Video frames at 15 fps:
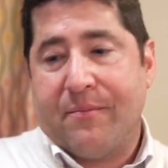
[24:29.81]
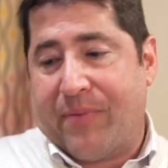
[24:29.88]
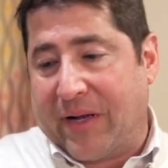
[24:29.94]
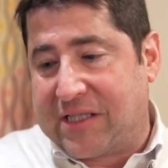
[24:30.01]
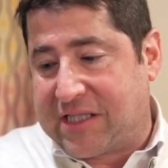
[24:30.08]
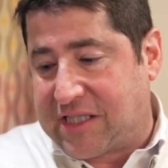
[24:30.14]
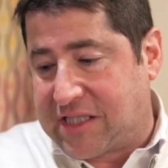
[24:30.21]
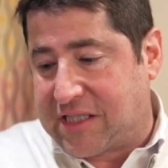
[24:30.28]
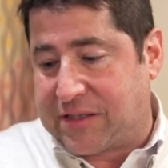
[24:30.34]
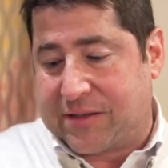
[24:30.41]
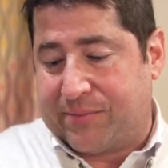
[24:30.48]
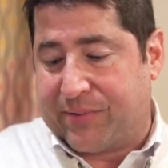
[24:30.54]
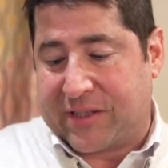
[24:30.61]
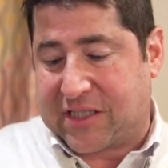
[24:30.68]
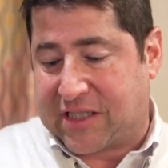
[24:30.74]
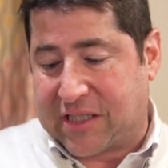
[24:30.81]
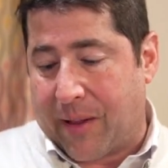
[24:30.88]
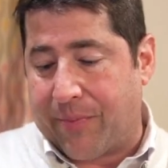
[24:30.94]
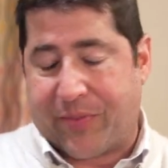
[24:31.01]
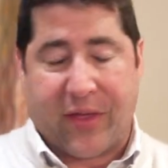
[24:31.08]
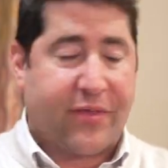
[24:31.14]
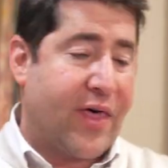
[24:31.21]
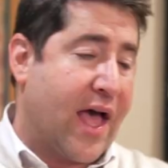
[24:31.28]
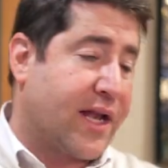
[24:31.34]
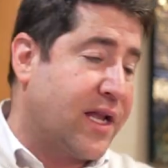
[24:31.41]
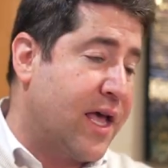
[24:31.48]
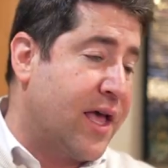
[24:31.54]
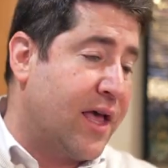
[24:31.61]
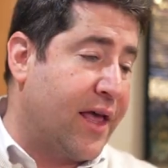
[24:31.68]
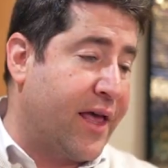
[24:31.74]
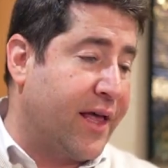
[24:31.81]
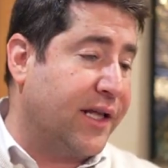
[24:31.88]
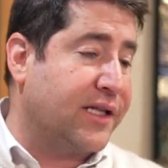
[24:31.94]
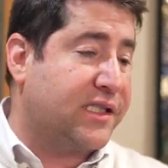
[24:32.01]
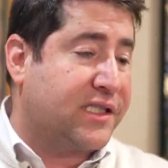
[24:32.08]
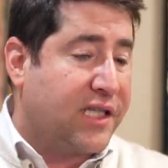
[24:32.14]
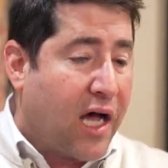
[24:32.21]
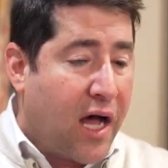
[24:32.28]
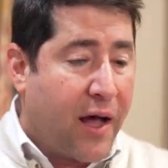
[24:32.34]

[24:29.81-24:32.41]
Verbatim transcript: but something that is